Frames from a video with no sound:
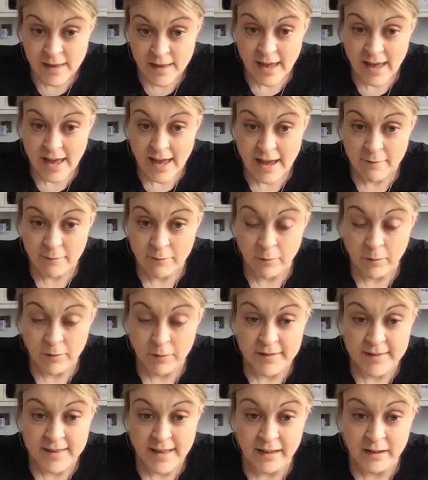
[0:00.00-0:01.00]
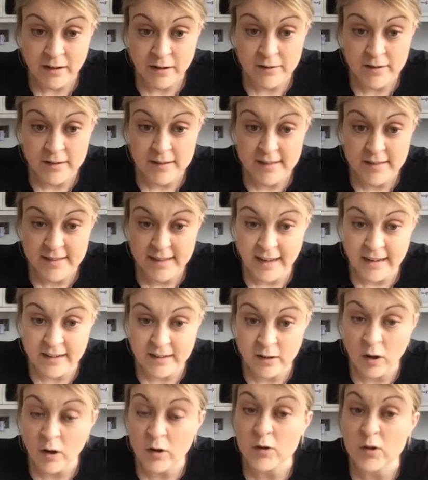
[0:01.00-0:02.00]
Everyone's then going to stand
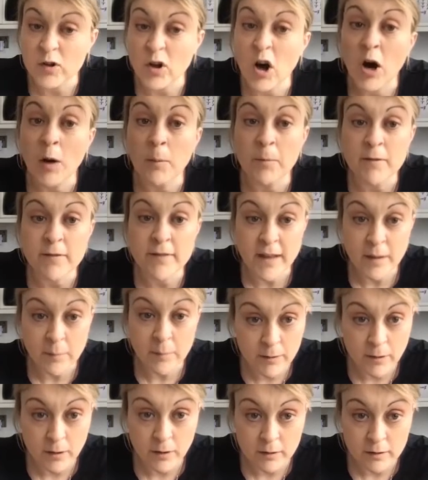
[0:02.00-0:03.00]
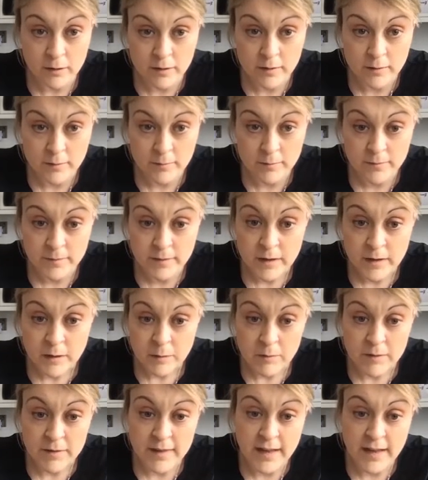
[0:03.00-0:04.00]
on top of their block
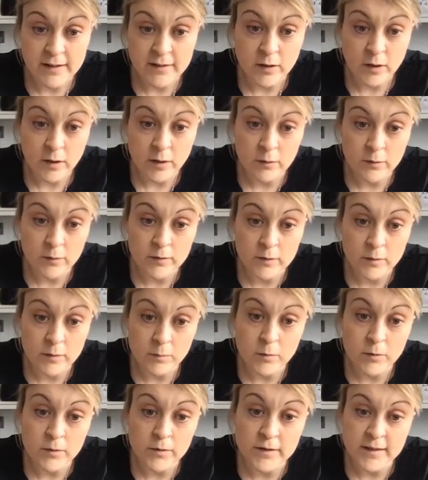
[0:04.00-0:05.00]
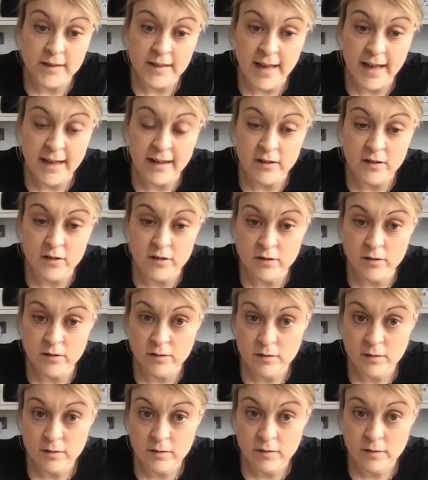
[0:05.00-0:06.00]
with their toes towards the edge.
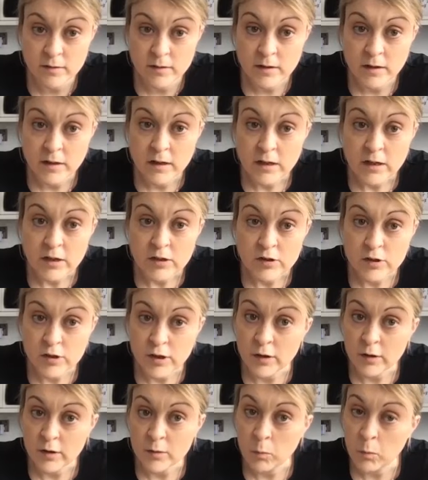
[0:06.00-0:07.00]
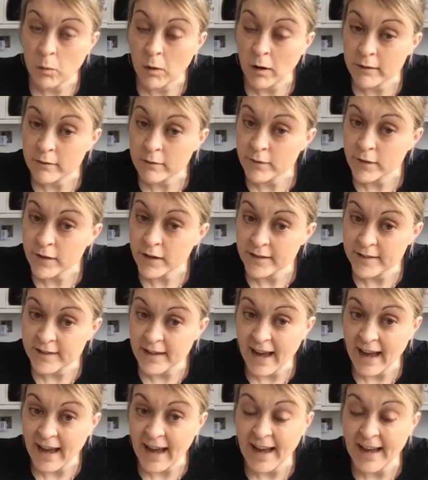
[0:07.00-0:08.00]
Choose one foot to
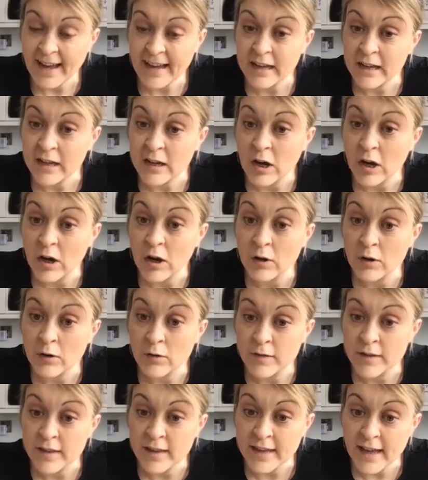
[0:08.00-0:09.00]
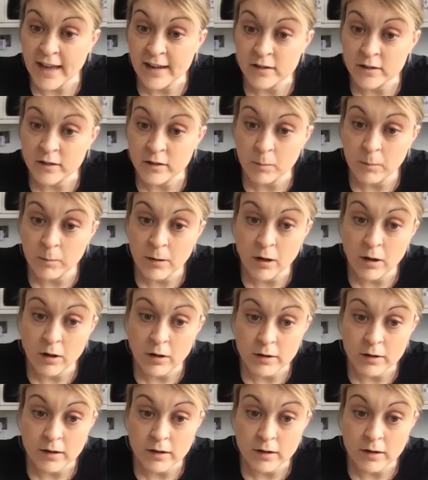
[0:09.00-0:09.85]
hang over the edge of the block.